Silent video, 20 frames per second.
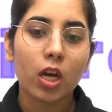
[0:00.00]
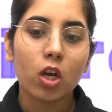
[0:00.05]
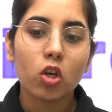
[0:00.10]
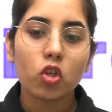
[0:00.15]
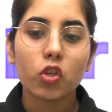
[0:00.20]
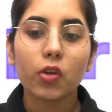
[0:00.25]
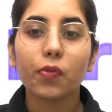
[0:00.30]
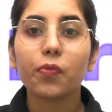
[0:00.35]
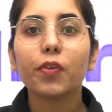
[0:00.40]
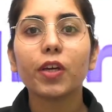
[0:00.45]

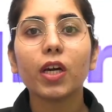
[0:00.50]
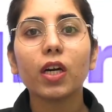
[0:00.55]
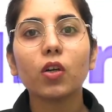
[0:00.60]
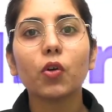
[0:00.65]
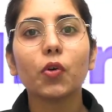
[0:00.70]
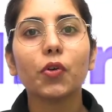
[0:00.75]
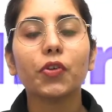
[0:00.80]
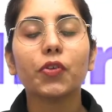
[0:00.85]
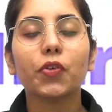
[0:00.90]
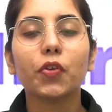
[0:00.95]
So if we are
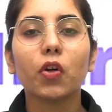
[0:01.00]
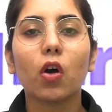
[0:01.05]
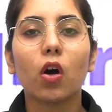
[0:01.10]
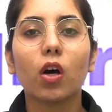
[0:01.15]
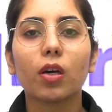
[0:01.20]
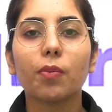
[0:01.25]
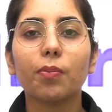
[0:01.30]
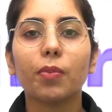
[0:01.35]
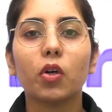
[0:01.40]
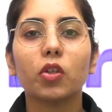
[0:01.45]
going to
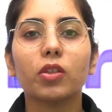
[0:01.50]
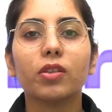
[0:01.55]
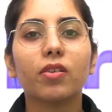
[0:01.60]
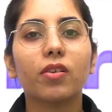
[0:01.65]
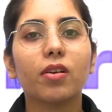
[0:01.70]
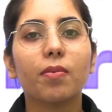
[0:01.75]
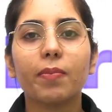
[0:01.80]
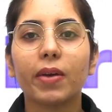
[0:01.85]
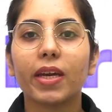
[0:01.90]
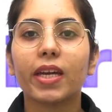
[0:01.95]
talk about the
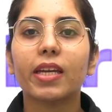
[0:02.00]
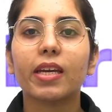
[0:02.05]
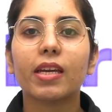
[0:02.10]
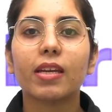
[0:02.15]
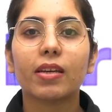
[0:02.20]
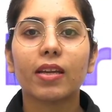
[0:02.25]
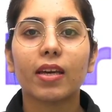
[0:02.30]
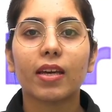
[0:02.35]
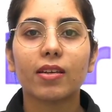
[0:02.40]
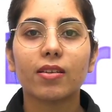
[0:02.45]

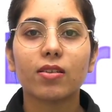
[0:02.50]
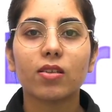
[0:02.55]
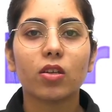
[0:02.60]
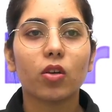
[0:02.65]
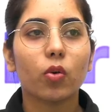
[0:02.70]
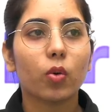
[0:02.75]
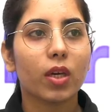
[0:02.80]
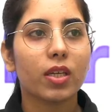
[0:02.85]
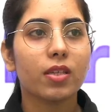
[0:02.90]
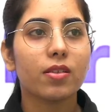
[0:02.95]
remaining days,
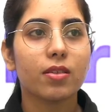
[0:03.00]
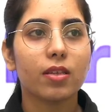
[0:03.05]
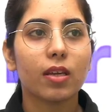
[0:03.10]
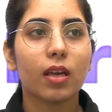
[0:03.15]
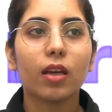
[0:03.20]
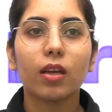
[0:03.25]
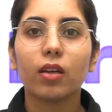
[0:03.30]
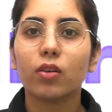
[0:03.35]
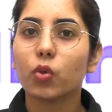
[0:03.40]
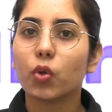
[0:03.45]
you can
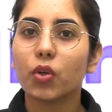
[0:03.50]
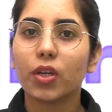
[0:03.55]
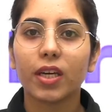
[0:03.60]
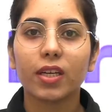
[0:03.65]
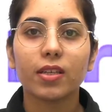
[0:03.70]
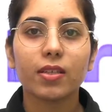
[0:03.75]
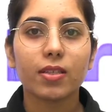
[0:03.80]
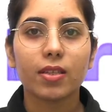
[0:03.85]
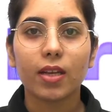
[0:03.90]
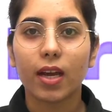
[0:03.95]
see today
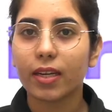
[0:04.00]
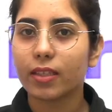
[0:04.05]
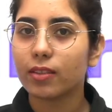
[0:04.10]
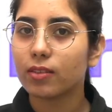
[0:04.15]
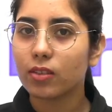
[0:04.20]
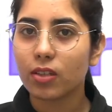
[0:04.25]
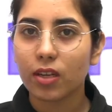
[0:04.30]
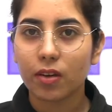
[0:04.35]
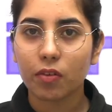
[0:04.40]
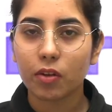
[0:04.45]
is
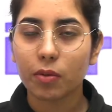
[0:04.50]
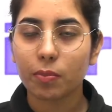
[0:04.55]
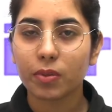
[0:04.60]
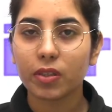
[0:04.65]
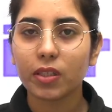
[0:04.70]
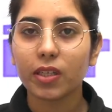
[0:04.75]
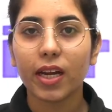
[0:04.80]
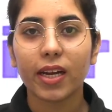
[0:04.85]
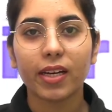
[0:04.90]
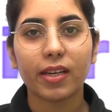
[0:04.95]
9th
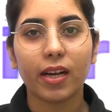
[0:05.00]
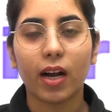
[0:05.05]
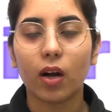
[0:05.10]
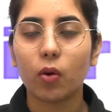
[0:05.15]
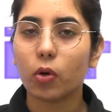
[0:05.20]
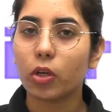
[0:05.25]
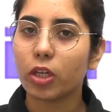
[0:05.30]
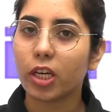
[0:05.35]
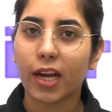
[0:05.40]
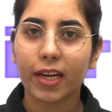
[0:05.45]
November and now
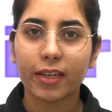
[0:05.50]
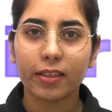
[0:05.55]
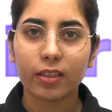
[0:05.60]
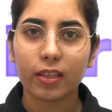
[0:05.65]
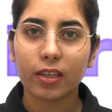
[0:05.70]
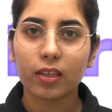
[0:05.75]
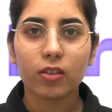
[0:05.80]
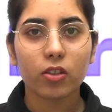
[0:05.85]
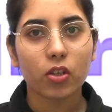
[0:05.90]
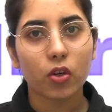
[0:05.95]
on
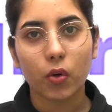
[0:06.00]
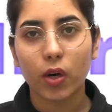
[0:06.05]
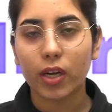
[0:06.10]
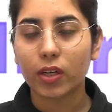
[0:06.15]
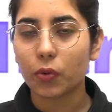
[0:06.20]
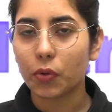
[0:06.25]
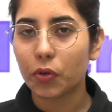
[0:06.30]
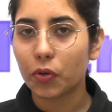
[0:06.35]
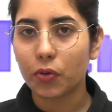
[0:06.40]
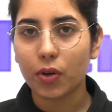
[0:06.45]
19th you are
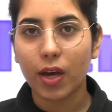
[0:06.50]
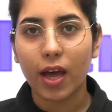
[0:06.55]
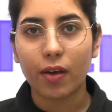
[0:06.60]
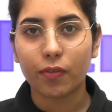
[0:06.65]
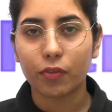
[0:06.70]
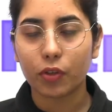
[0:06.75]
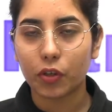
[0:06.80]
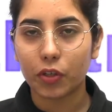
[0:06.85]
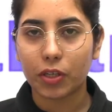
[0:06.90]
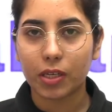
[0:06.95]
going to
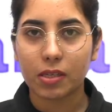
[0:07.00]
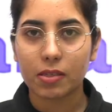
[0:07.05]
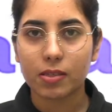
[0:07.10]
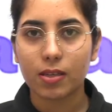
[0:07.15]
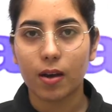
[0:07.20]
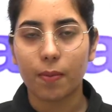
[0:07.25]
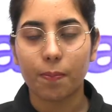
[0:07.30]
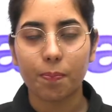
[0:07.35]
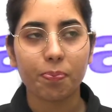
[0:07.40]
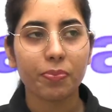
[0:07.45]
have your
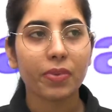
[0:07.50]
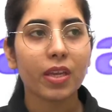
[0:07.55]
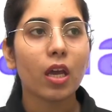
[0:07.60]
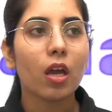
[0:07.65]
exam.